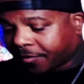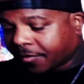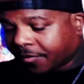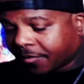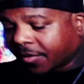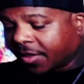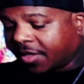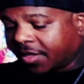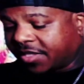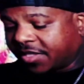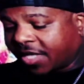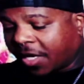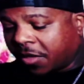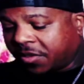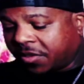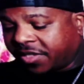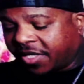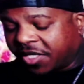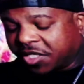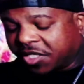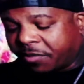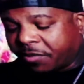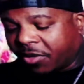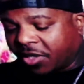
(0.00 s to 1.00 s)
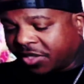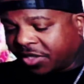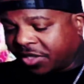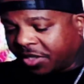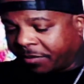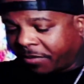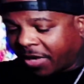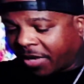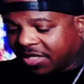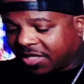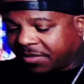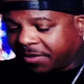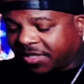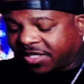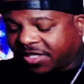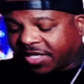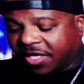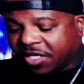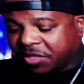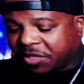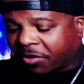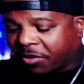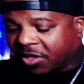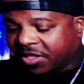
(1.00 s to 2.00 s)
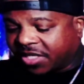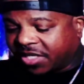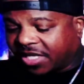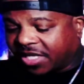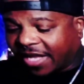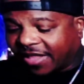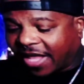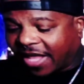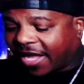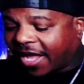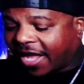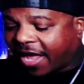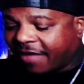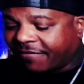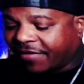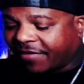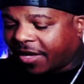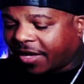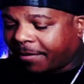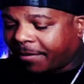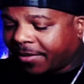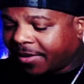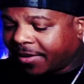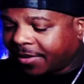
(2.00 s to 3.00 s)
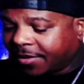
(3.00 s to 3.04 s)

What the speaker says: This is how you see this person. You possibly see this person like they gave up.